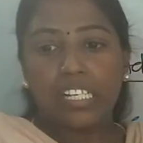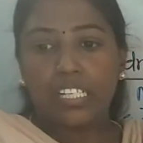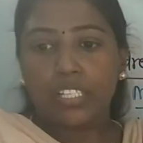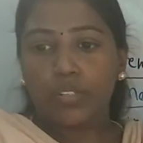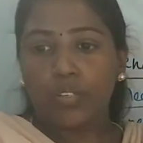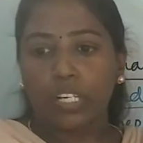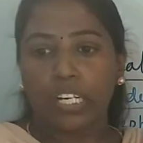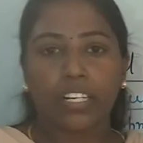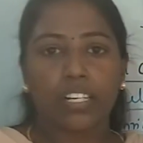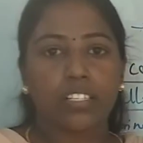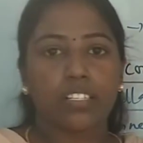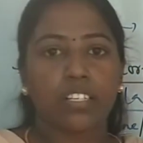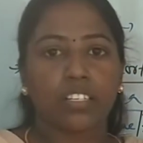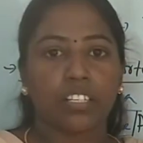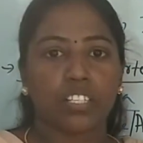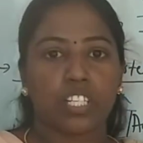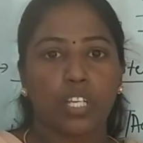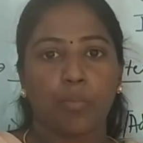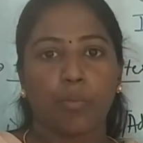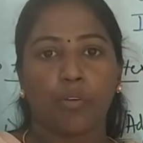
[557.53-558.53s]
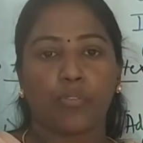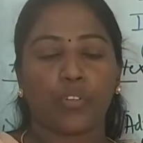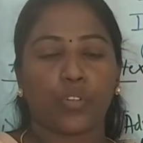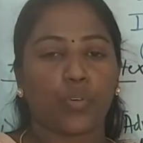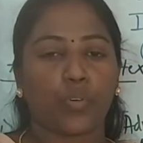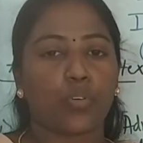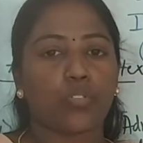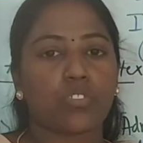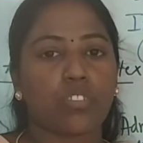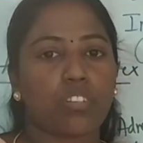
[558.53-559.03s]
So let us see some of the
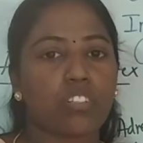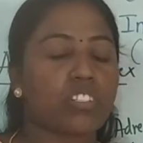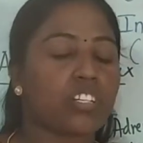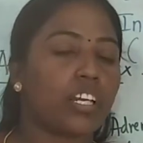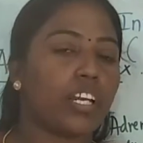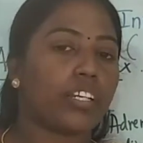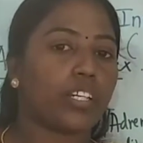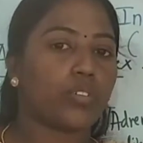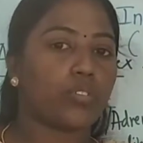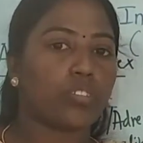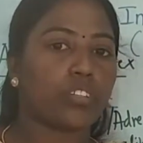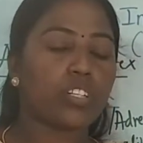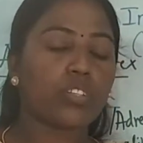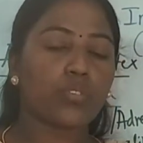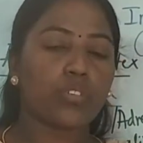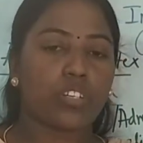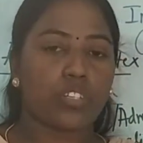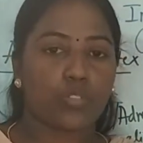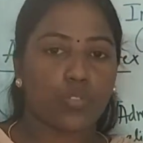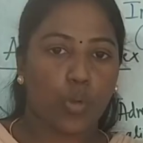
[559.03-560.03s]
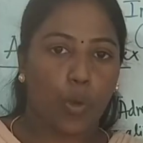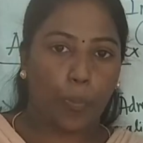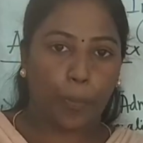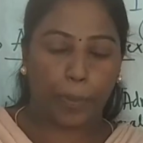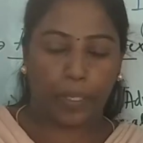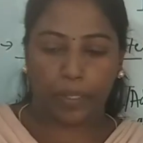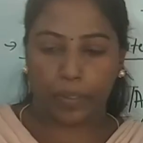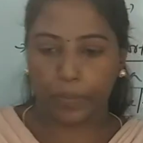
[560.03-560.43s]
questions related to the today's topic.